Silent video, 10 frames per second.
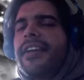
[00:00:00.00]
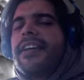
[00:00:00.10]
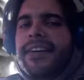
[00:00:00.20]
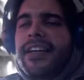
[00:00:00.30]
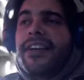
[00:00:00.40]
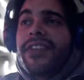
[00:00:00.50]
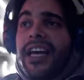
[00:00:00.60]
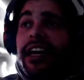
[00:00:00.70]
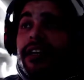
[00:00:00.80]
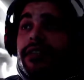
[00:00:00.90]
I love
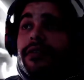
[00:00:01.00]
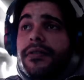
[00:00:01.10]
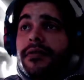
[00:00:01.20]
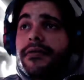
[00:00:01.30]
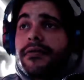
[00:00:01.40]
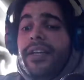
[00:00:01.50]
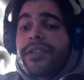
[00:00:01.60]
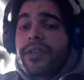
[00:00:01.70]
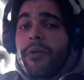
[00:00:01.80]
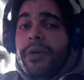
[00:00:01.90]
that line too. There's
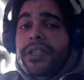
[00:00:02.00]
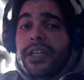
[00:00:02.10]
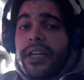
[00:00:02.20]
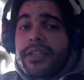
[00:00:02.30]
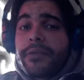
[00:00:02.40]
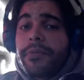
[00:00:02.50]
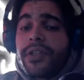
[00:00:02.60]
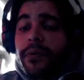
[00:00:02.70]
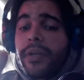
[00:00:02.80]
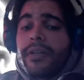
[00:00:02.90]
so much connection
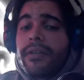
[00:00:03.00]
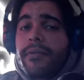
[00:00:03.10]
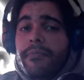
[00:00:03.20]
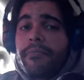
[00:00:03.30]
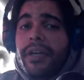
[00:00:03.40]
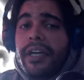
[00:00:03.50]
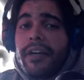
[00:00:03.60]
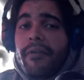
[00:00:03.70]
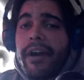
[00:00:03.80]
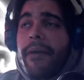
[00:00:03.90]
between
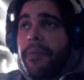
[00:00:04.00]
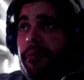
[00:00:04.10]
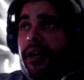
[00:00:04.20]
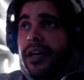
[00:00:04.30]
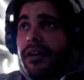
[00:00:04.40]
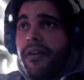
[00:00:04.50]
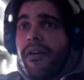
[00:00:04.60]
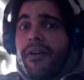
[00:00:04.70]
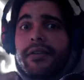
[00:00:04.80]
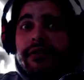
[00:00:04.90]
being a rapper, being an
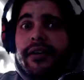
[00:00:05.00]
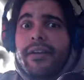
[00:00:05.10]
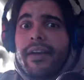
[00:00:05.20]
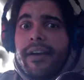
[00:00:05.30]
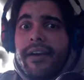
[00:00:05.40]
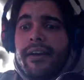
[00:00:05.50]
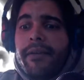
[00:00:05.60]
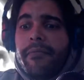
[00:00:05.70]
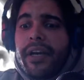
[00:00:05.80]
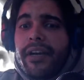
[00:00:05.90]
artist, and,
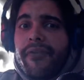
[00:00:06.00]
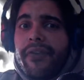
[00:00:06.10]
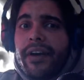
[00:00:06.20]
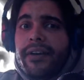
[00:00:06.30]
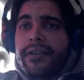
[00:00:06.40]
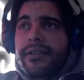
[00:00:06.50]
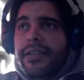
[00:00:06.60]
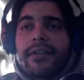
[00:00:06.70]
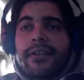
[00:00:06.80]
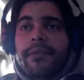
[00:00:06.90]
and being a fighter.
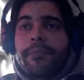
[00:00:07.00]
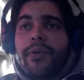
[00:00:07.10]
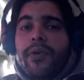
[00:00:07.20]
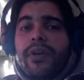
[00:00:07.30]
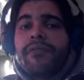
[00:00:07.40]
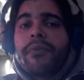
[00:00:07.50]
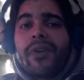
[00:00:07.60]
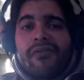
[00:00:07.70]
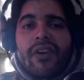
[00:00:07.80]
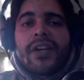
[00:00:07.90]
The, the pool of
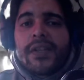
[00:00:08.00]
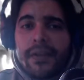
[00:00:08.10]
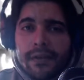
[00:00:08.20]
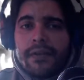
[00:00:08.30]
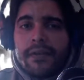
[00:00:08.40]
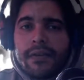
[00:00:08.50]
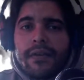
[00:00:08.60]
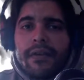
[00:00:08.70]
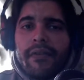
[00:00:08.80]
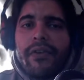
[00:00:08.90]
motivation
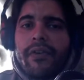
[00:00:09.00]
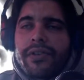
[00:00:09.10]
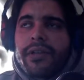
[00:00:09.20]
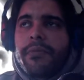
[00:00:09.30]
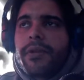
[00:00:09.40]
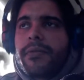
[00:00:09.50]
are very similar.